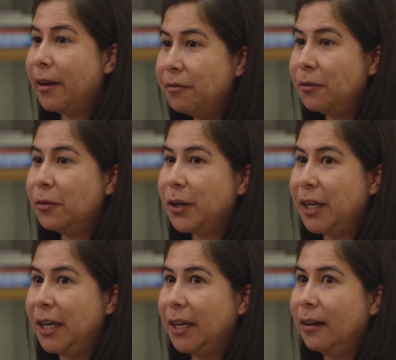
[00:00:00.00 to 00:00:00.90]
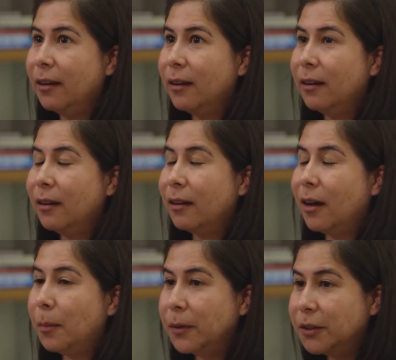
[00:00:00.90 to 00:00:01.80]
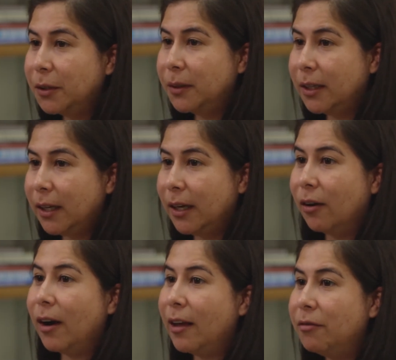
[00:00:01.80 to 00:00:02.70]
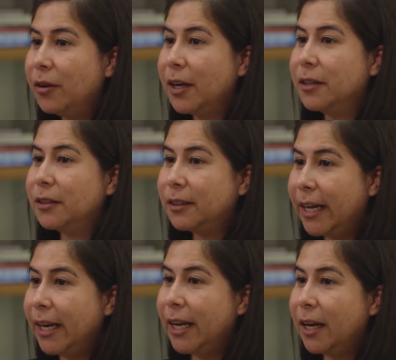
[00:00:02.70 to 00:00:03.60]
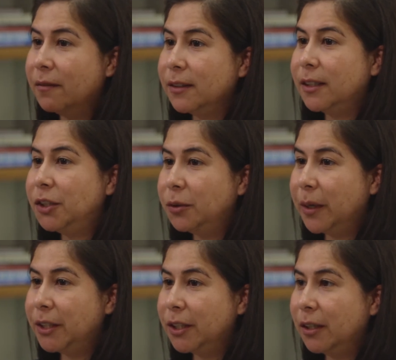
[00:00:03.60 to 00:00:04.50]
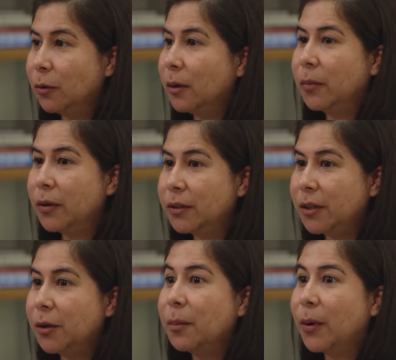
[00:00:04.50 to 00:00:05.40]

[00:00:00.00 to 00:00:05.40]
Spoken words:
every opportunity or every understanding of a situation or a person or a